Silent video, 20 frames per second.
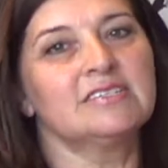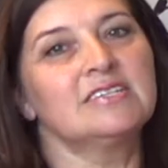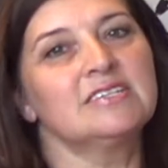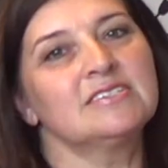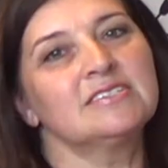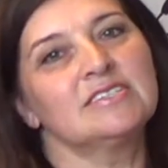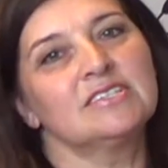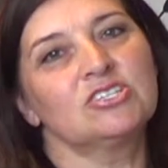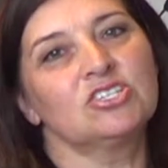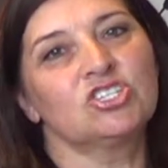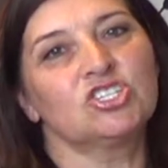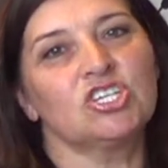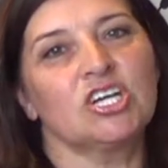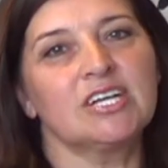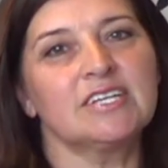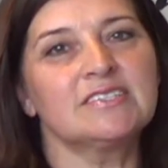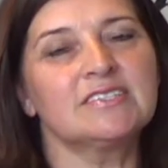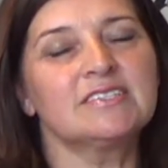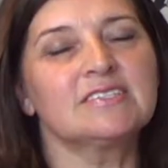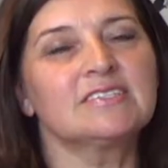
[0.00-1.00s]
this is
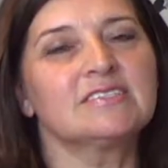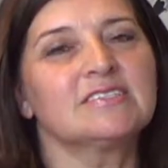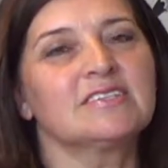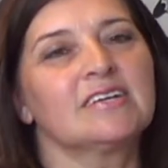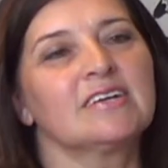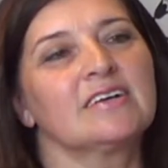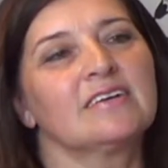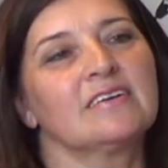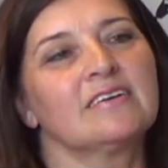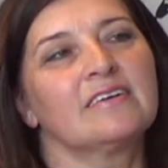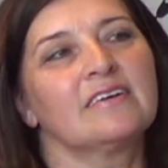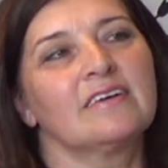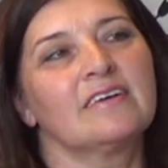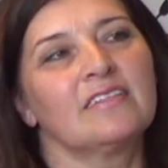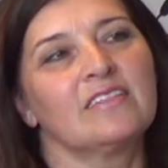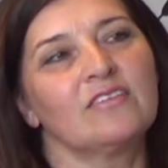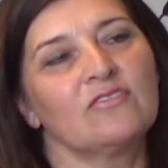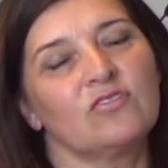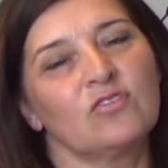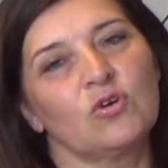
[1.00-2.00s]
just
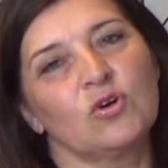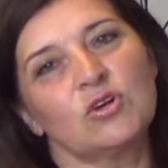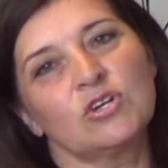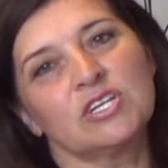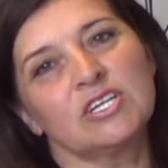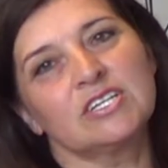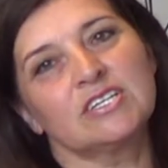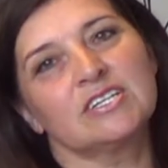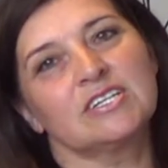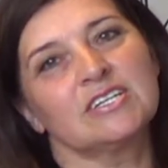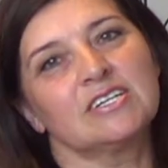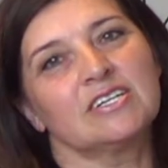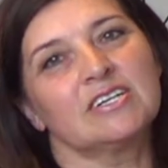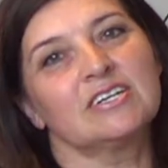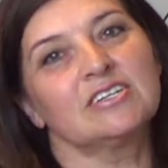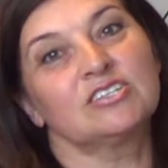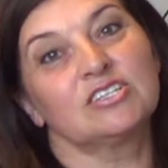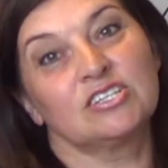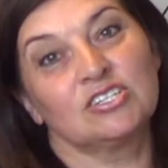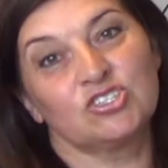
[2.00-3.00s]
the work,
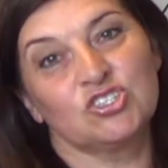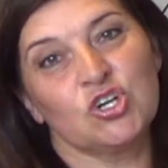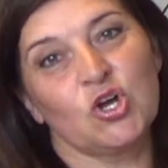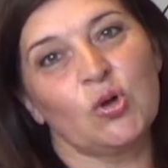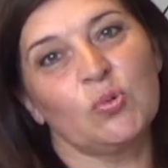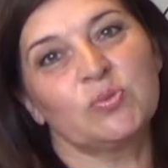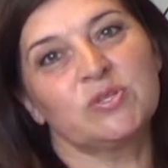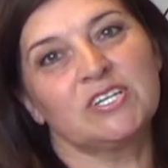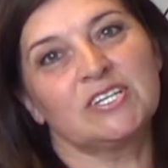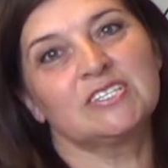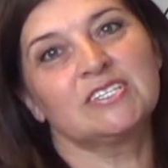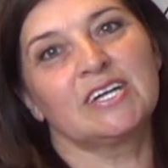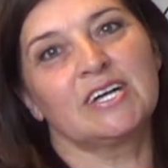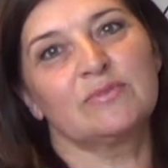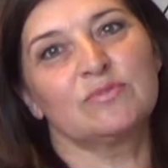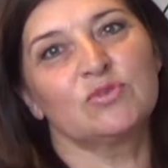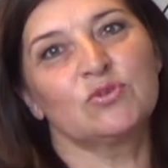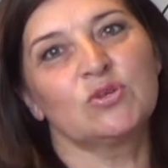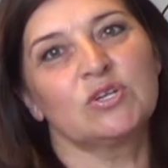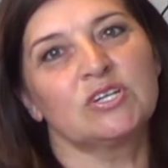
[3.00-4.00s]
the job that
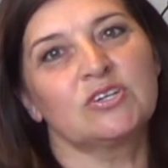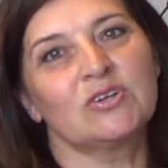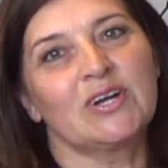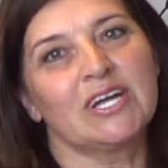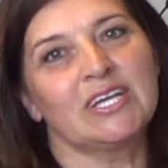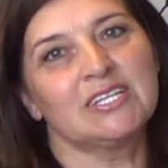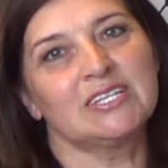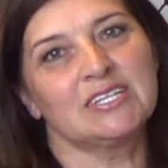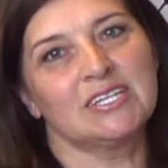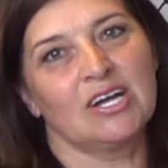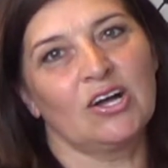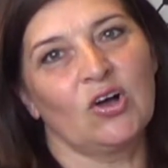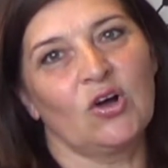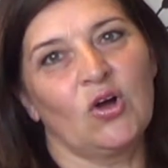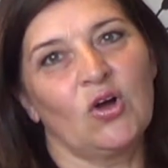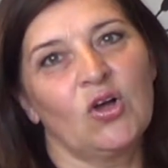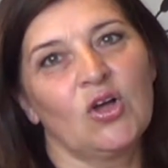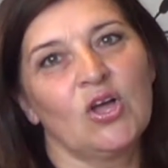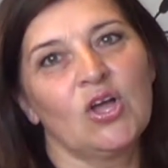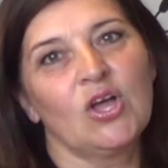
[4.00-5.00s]
I'm doing right
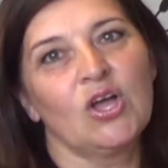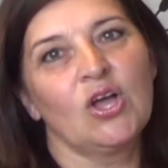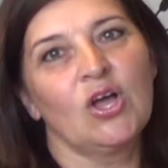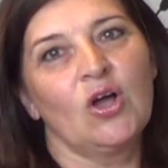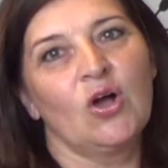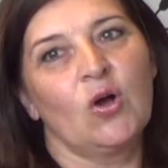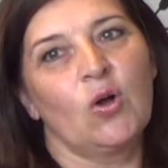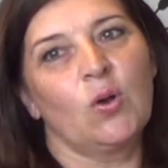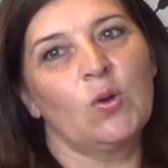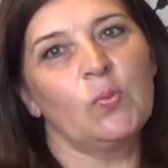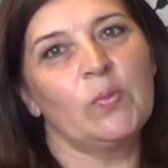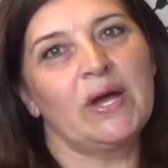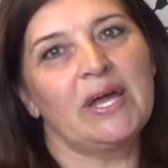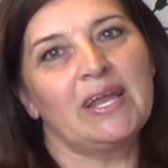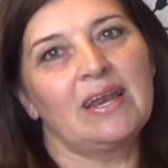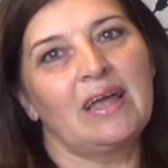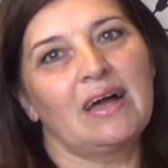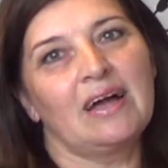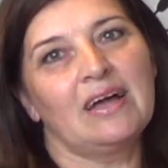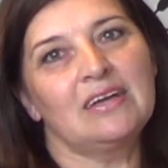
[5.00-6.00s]
now. All
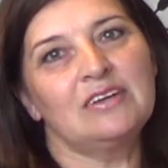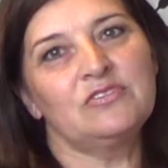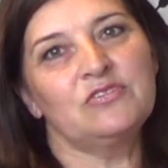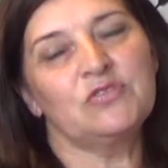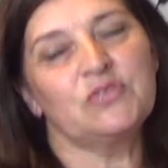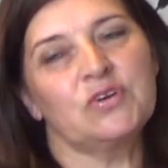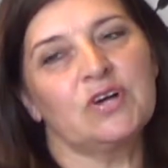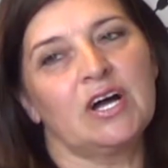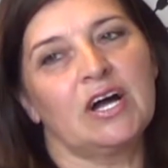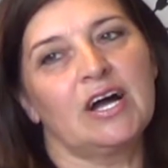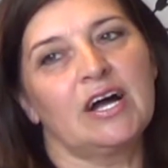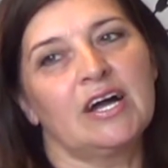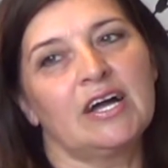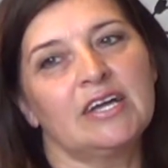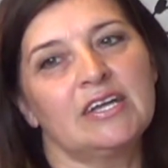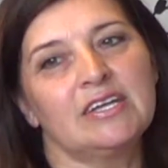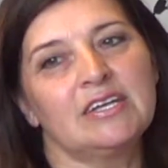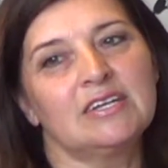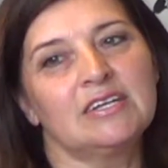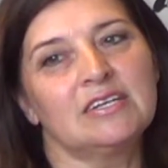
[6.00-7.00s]
my life
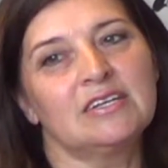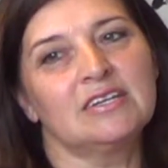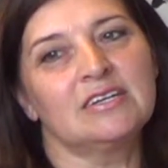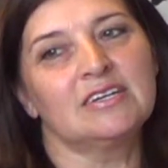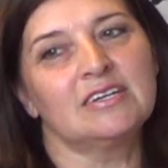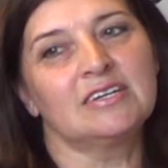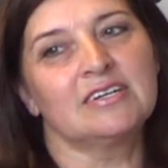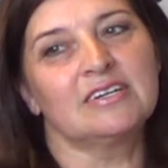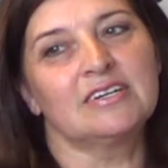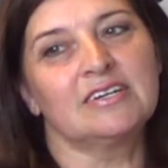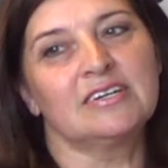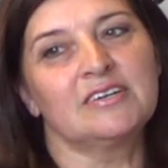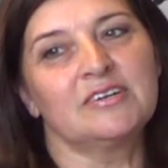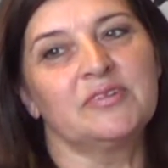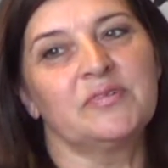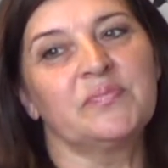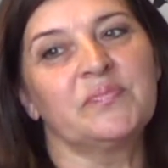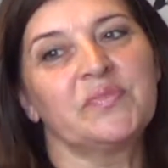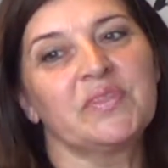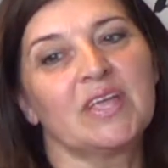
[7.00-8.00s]
I
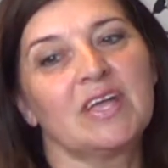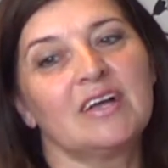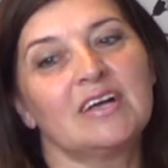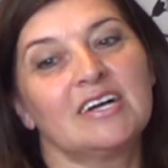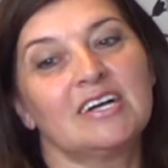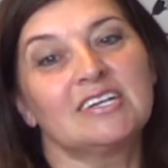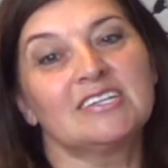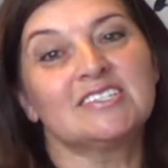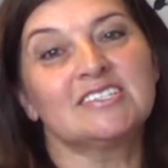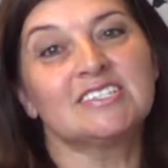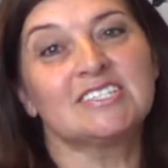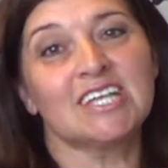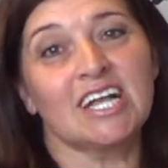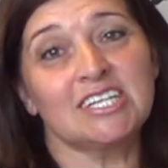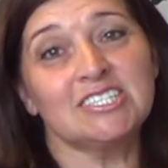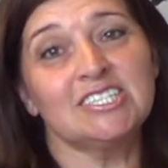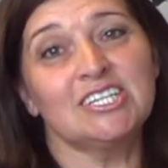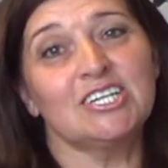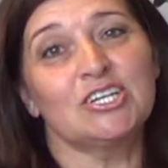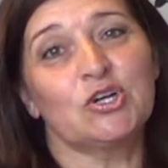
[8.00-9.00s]

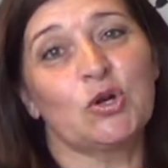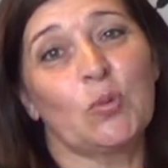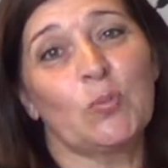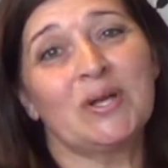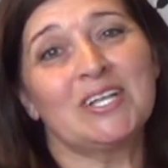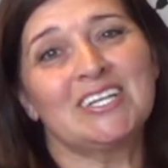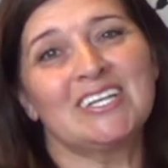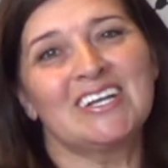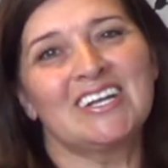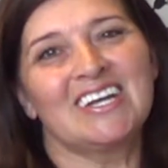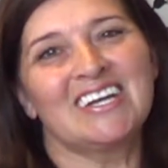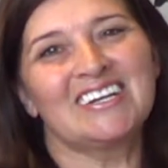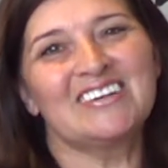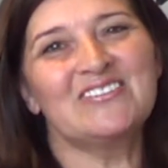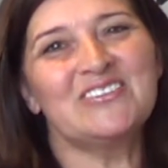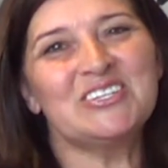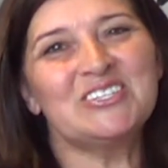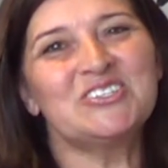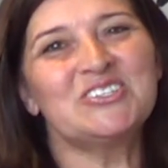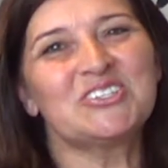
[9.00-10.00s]
study Romani
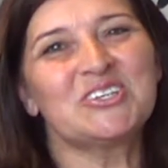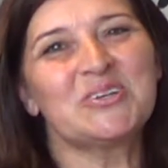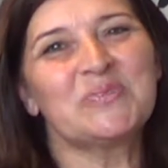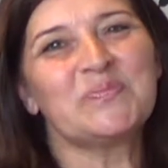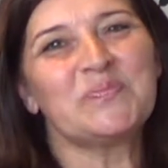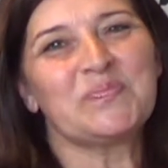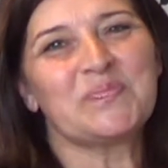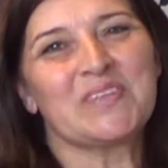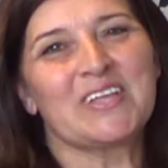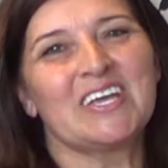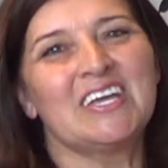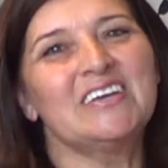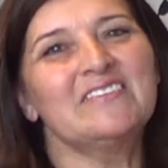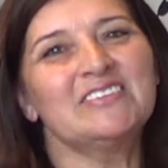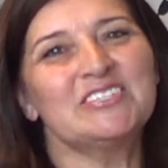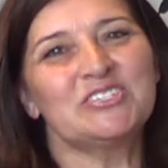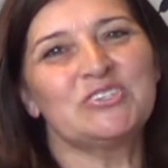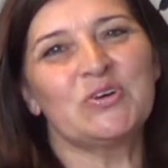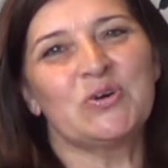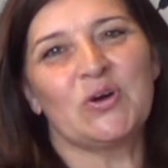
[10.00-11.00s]
language,
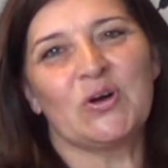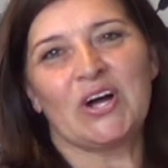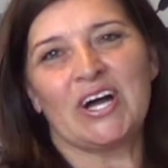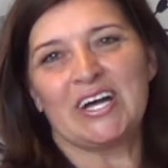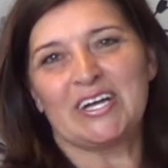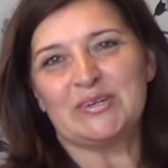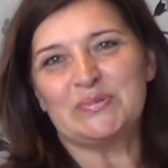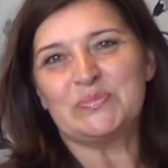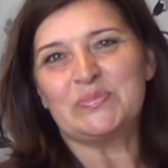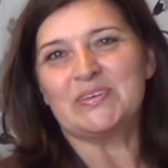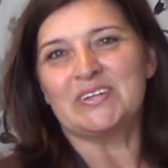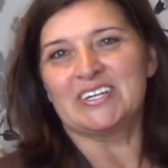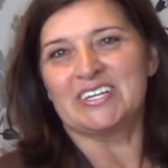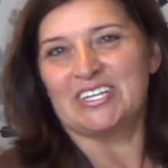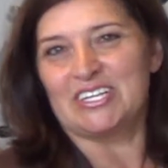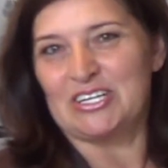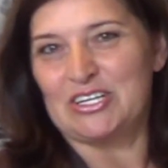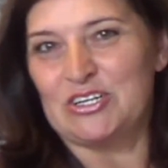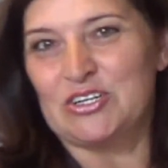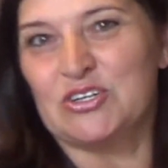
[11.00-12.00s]
even though I'm
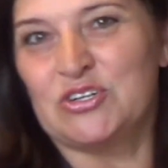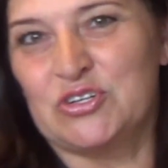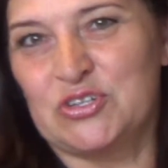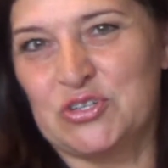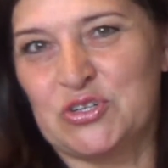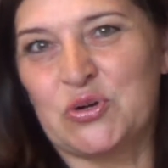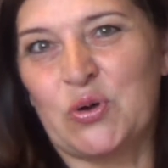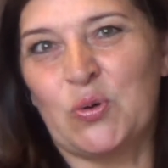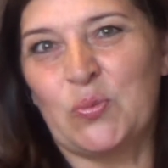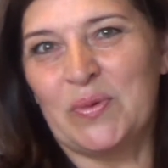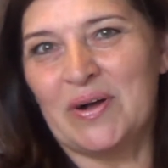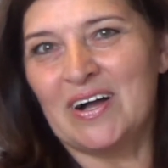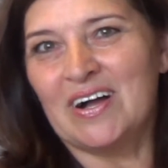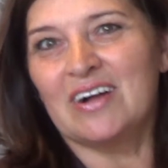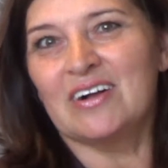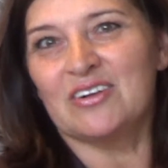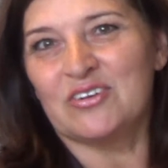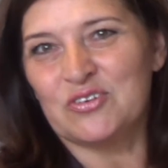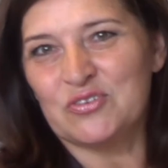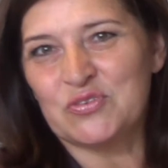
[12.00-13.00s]
a
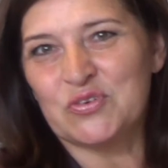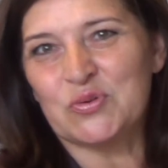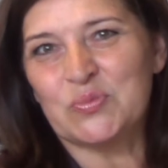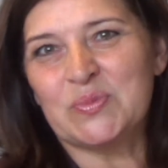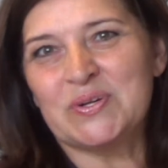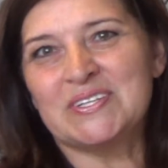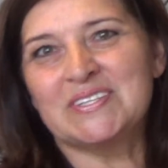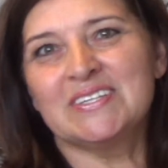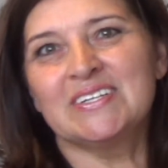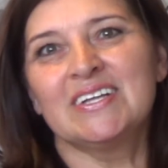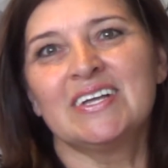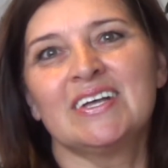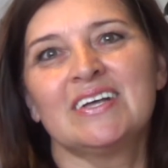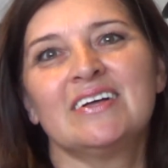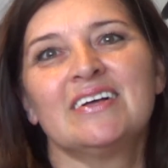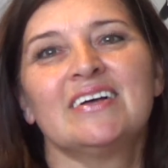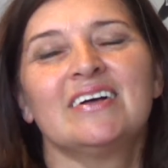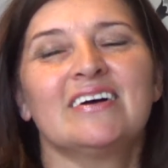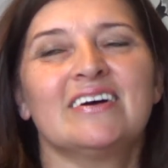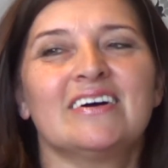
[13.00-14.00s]
Roma woman.
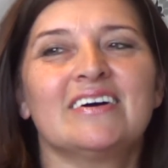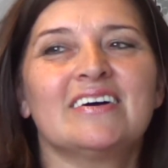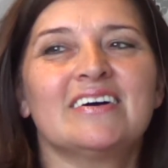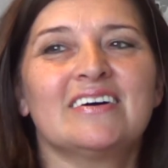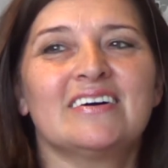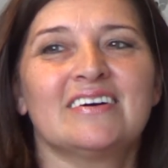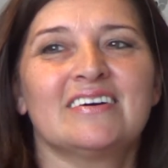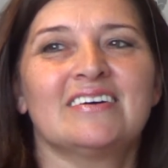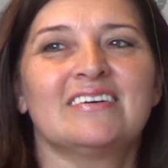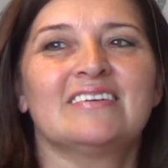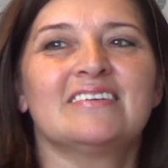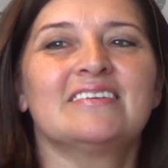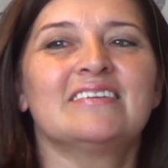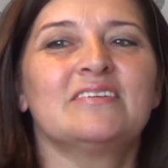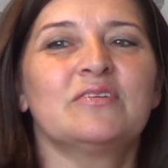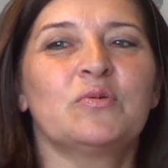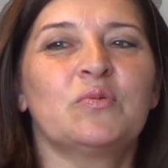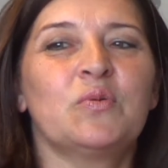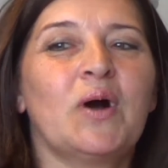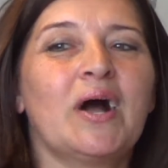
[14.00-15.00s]

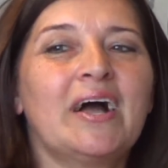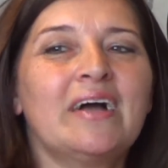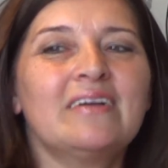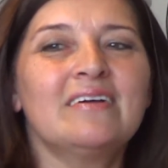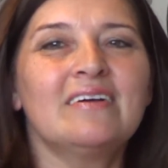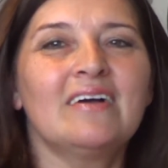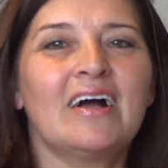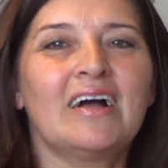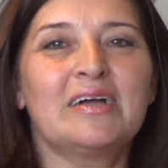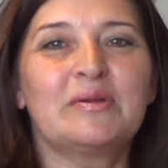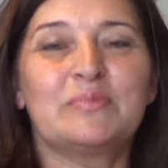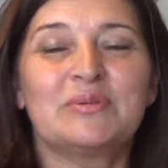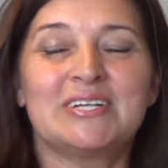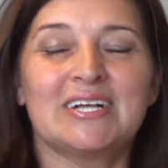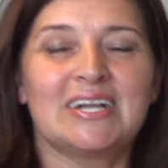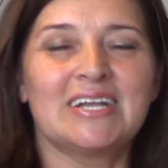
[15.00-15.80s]
Why I'm